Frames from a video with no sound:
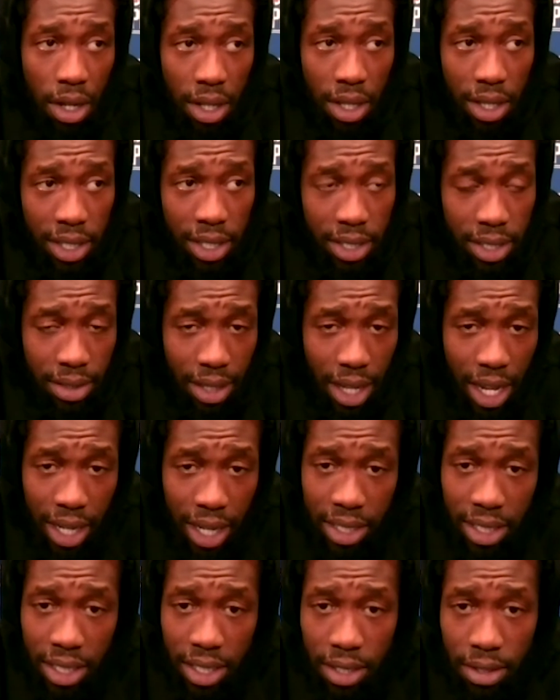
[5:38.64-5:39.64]
Listen,
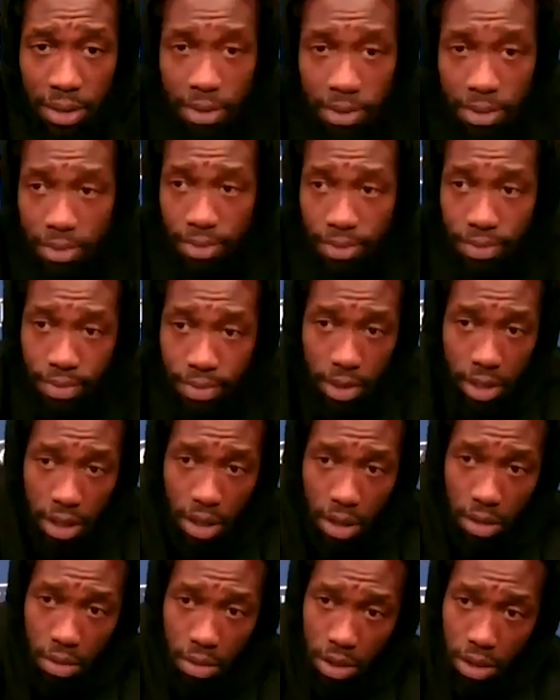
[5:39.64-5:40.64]
honestly, you
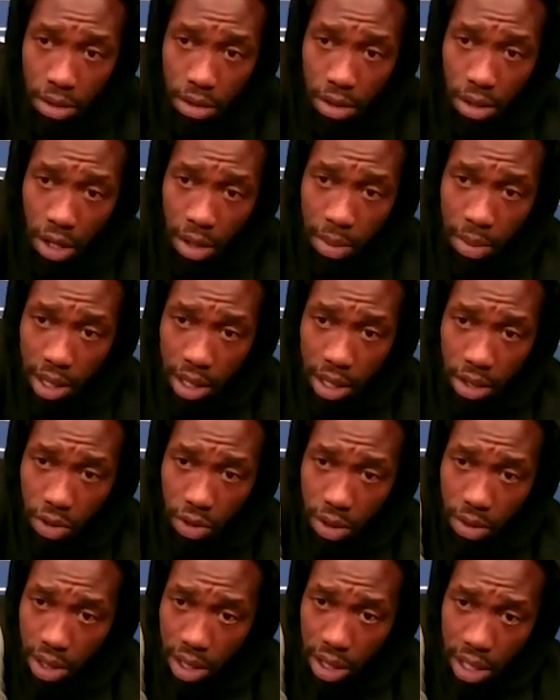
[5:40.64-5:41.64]
know, when you talk about a
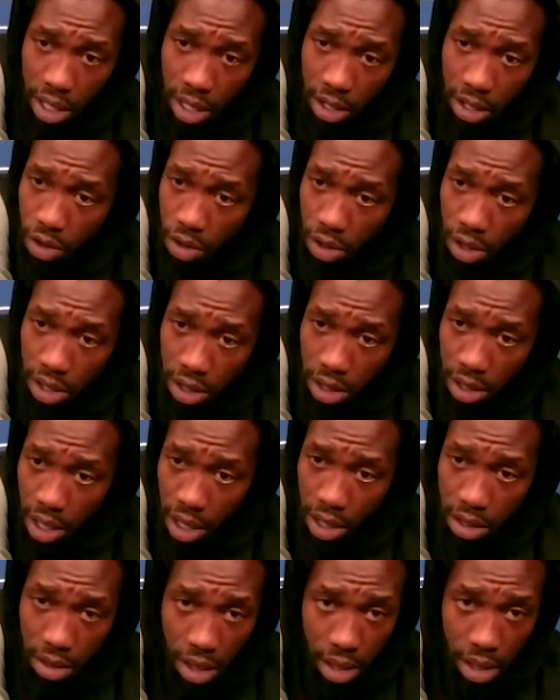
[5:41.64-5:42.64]
3-1 league, of course,
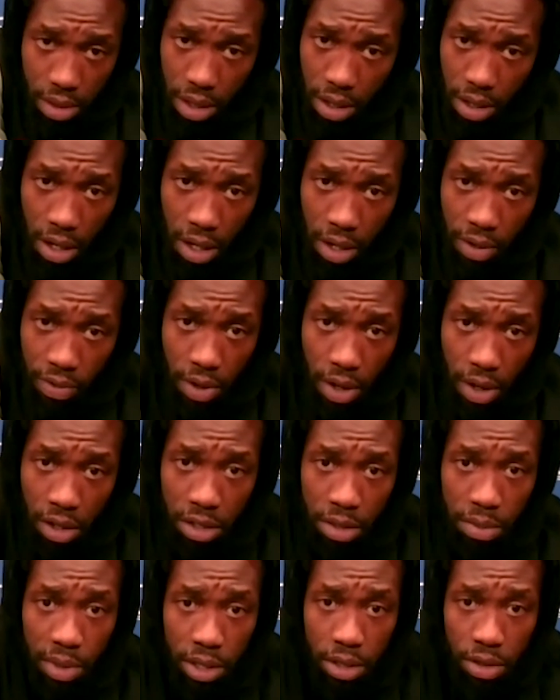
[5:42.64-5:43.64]
it all involves
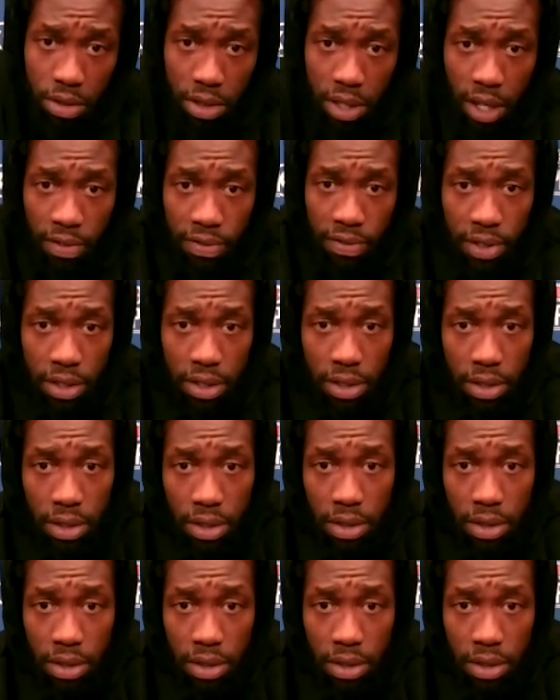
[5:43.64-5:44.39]
mental toughness.